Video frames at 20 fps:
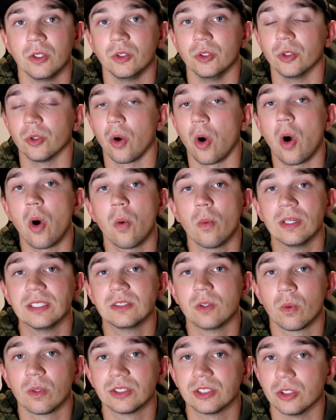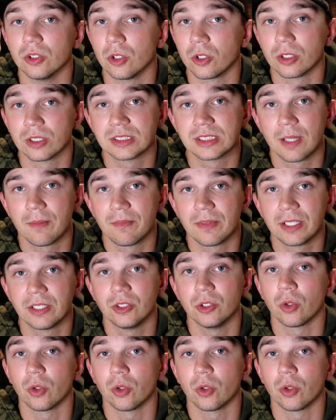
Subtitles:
You're always going to learn something.